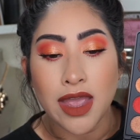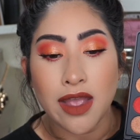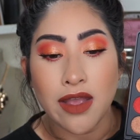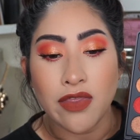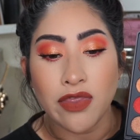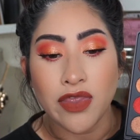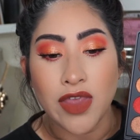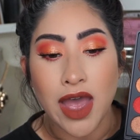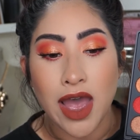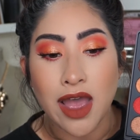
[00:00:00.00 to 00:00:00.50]

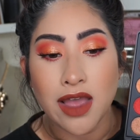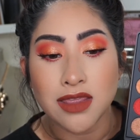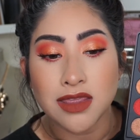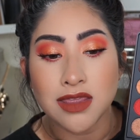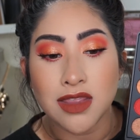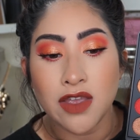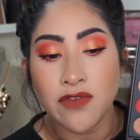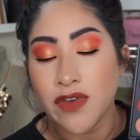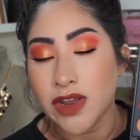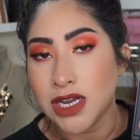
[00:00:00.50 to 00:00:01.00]
and that
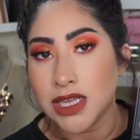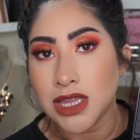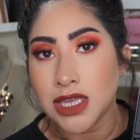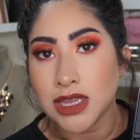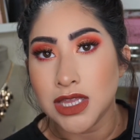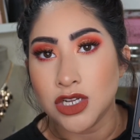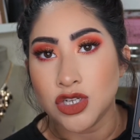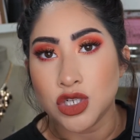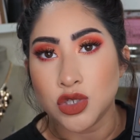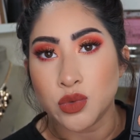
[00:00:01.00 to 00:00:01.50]
if
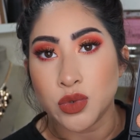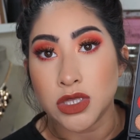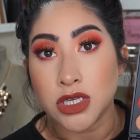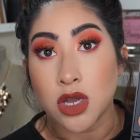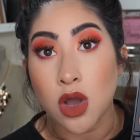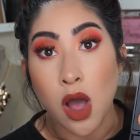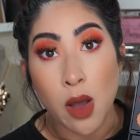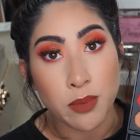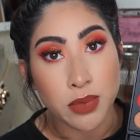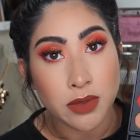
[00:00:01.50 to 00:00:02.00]
anything they just really
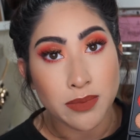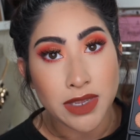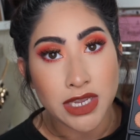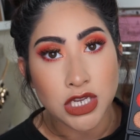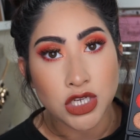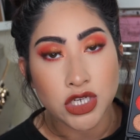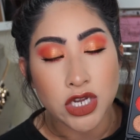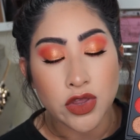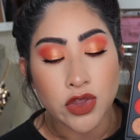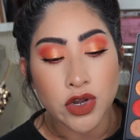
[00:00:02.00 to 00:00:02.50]

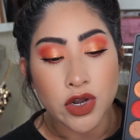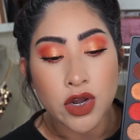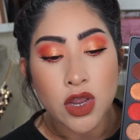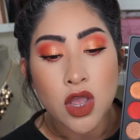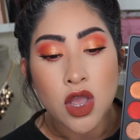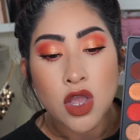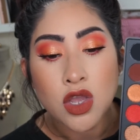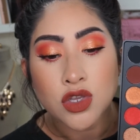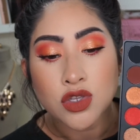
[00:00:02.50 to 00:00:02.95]
complement each other.